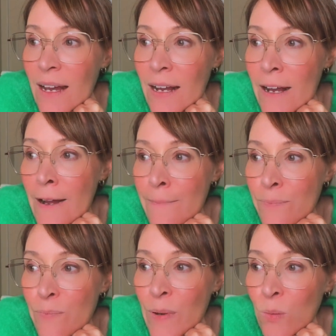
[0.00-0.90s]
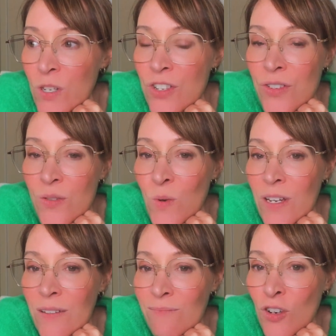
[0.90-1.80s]
But
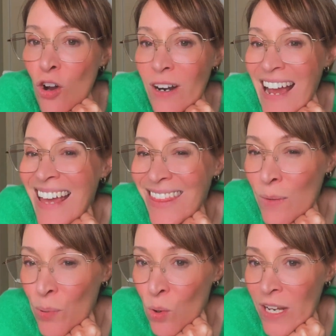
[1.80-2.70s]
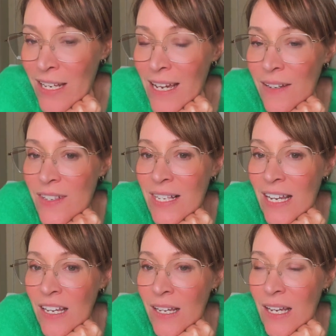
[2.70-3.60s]
we're not at the point yet of
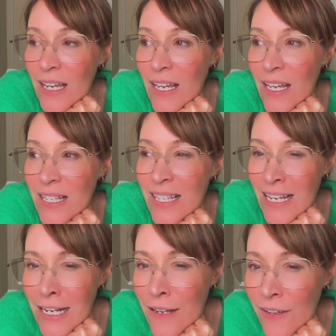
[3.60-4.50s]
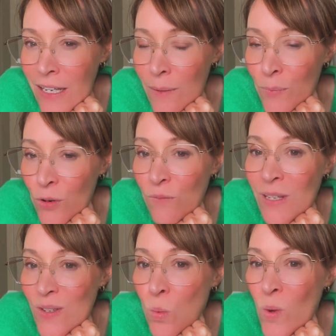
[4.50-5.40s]
seeing significant
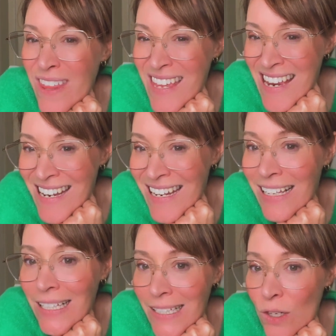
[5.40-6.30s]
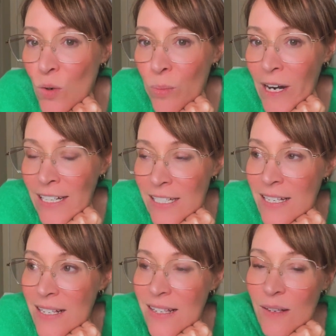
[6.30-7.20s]
improvements within clinical
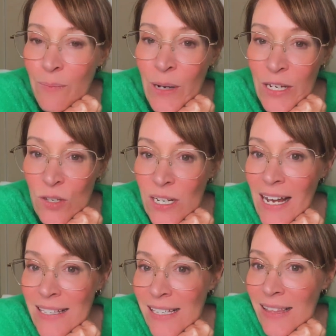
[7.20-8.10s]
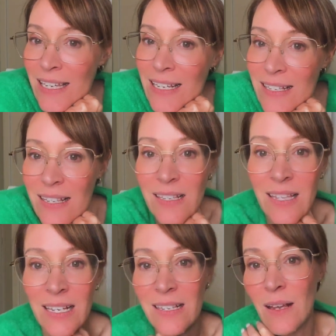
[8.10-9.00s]
practice by utilising
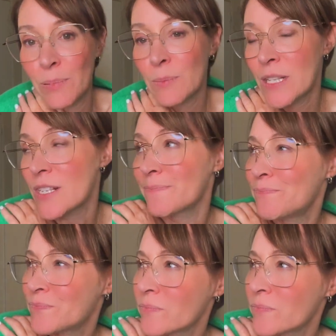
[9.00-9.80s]
these supplements.